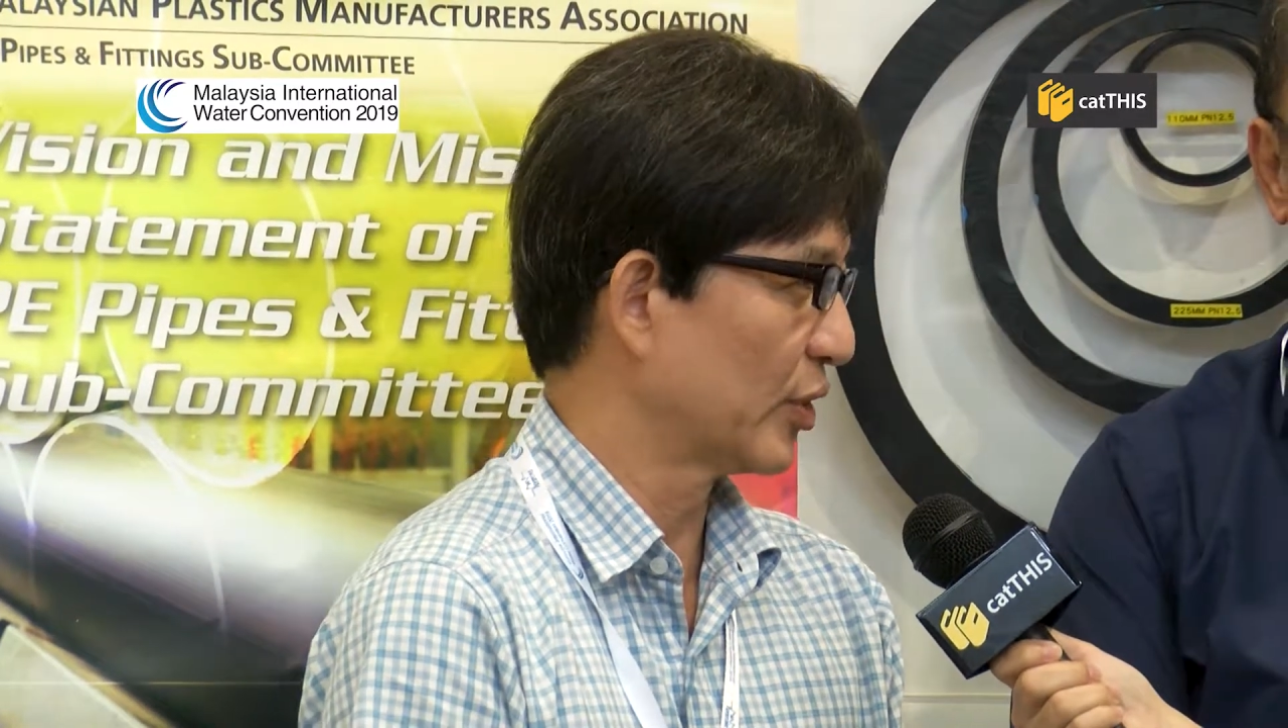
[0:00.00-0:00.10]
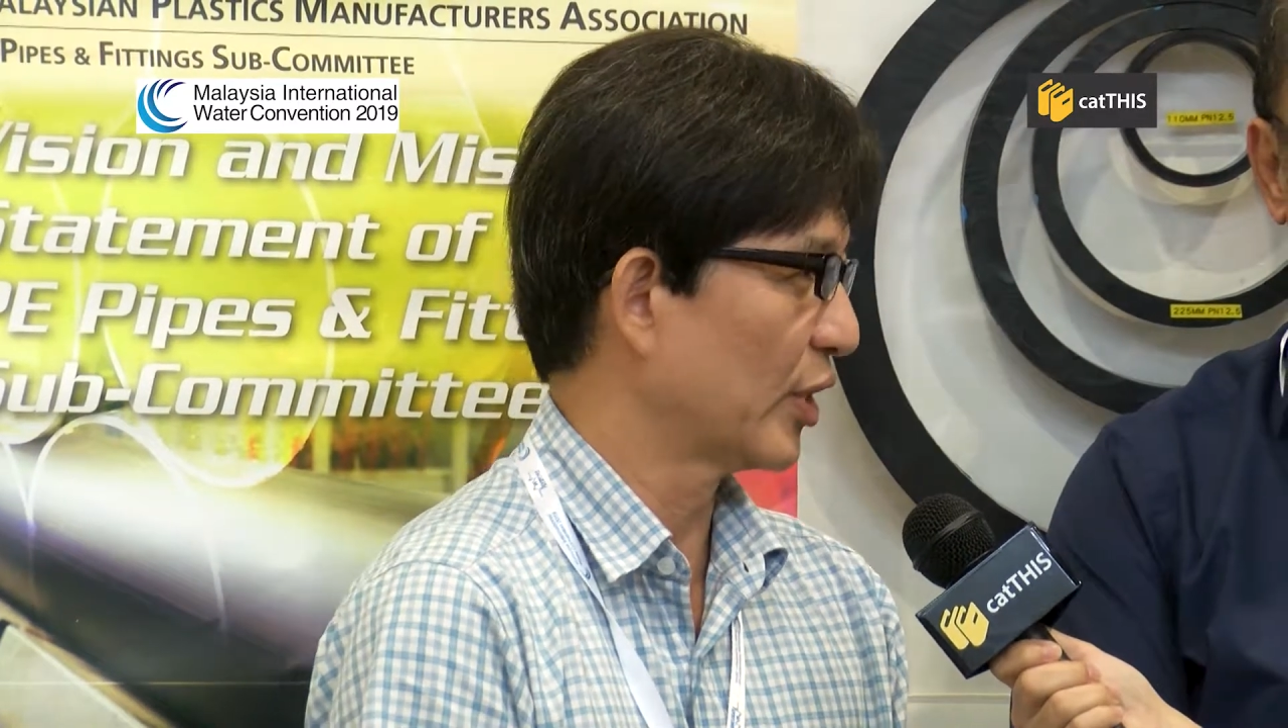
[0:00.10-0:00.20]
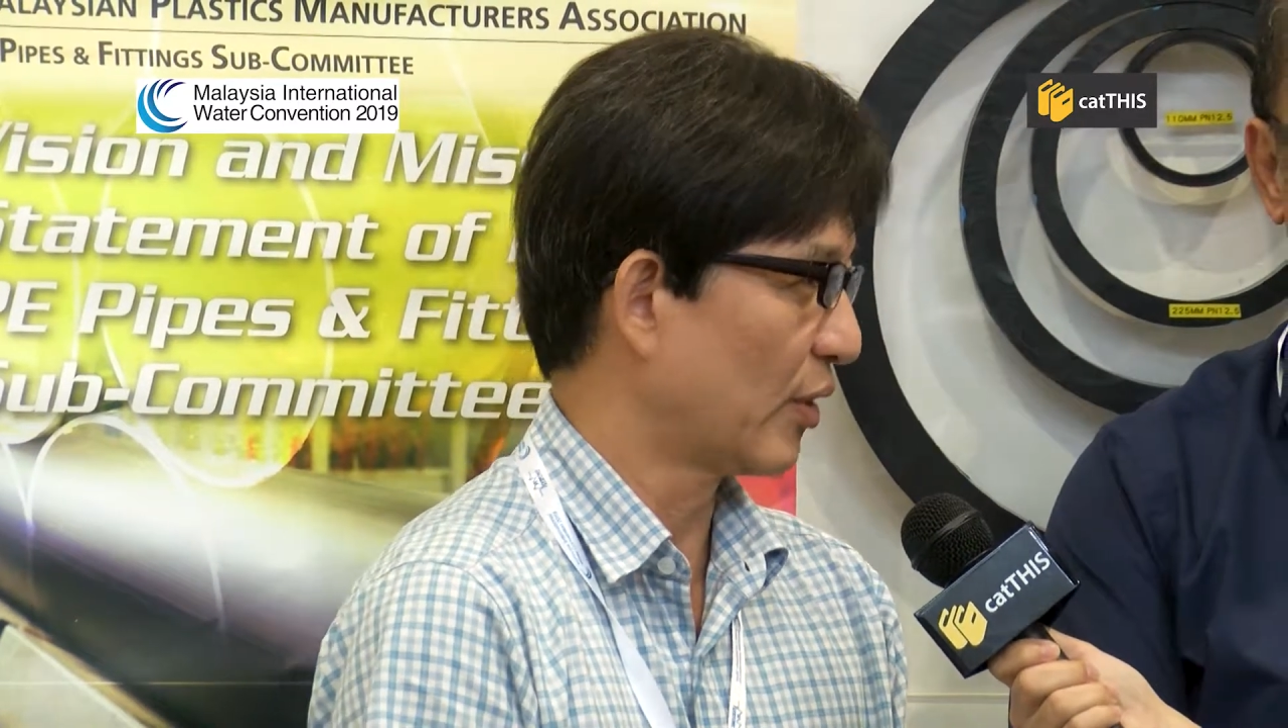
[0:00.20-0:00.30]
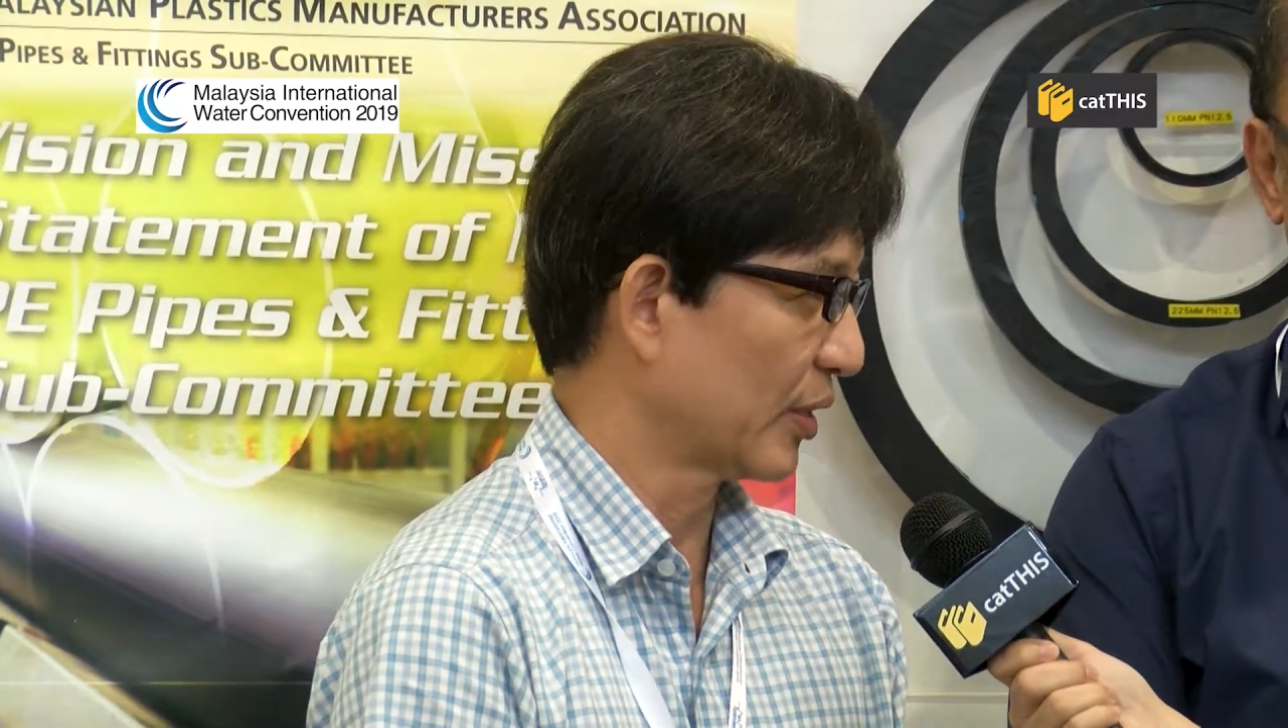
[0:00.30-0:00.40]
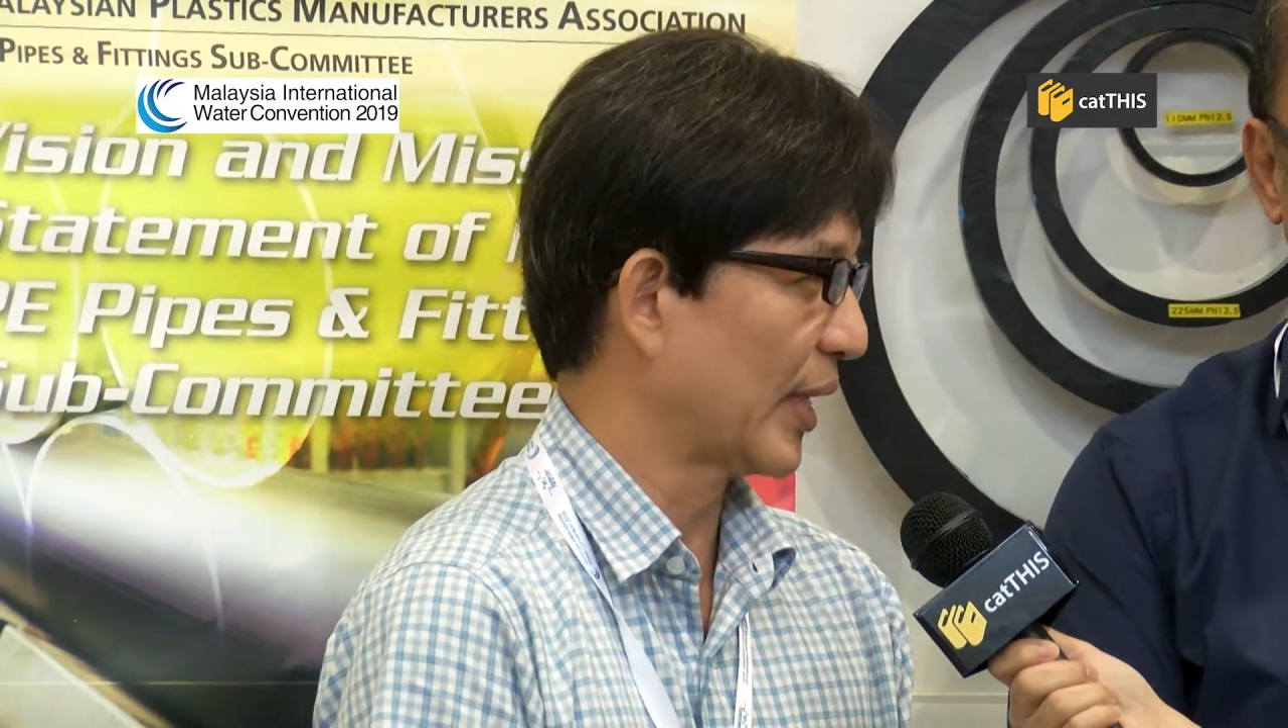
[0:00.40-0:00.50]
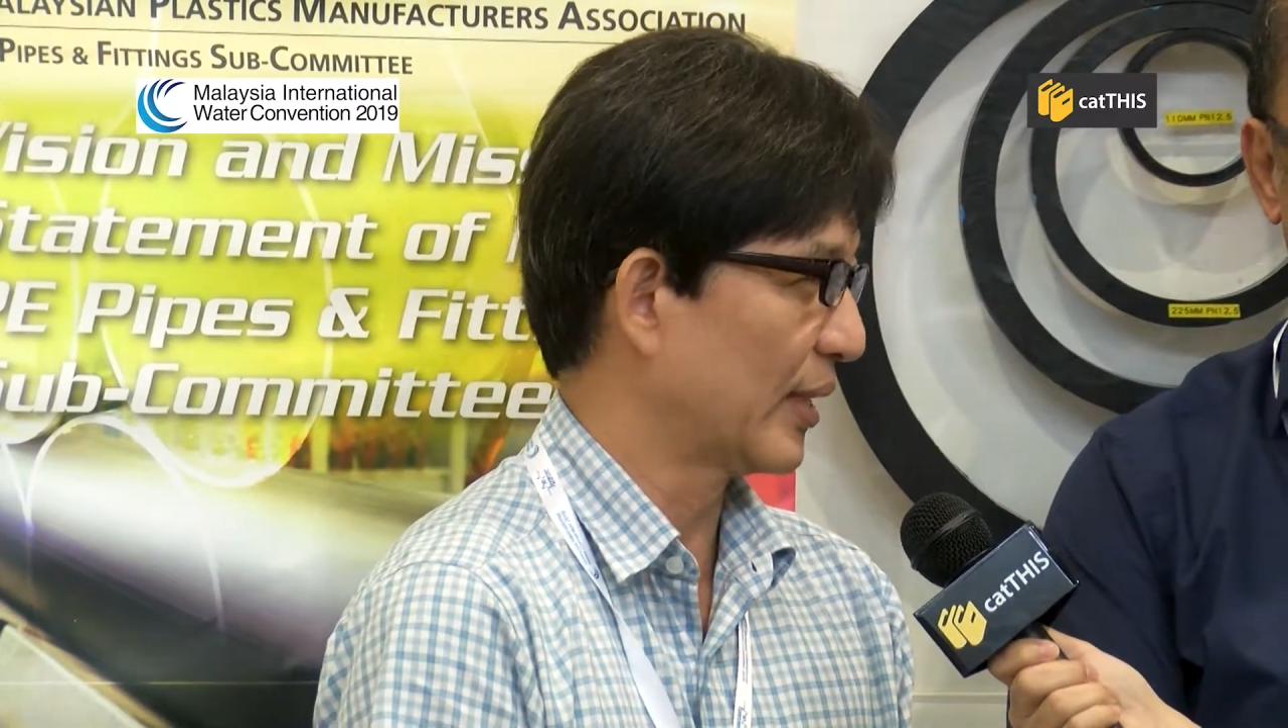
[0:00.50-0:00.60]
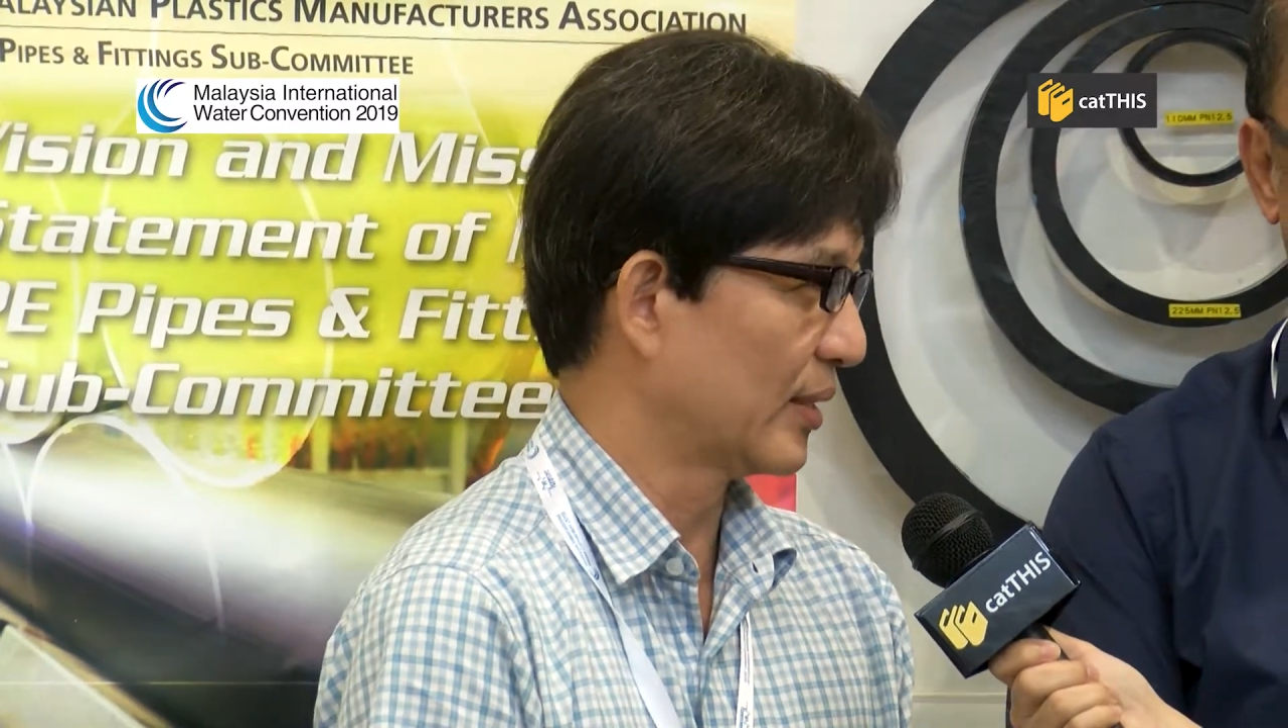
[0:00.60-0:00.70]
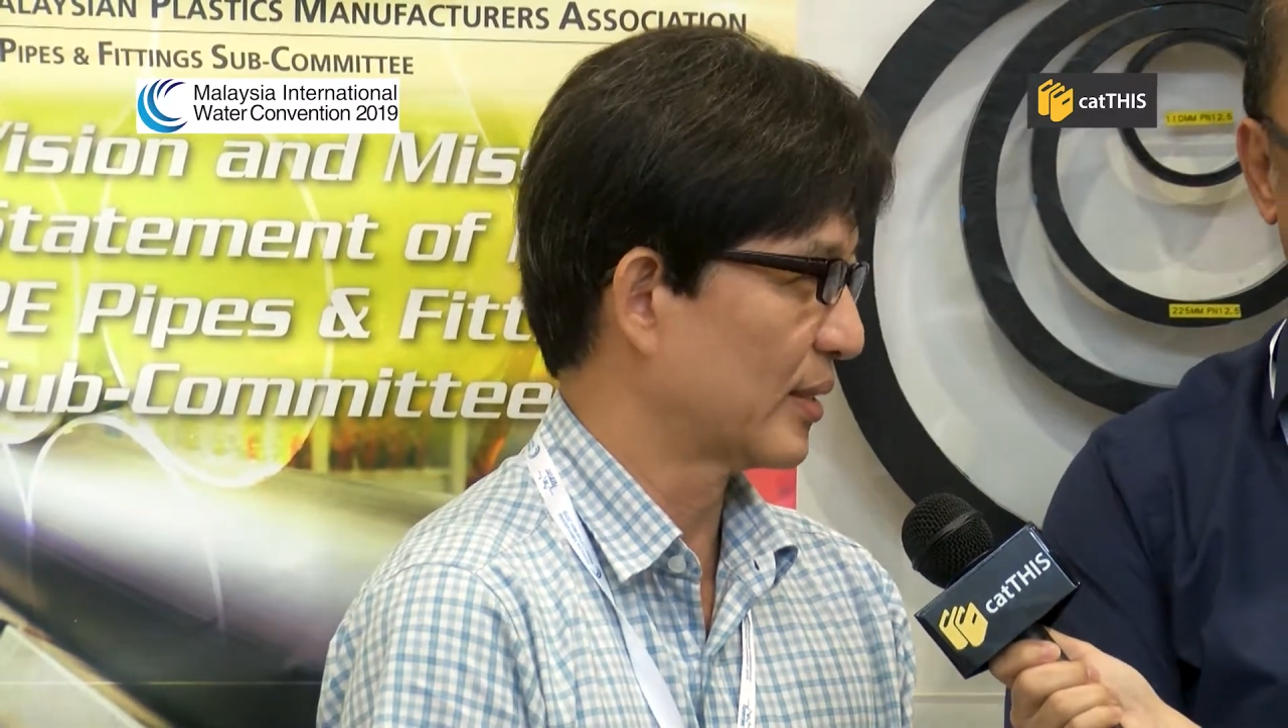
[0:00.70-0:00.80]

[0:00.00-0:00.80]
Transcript: actually contact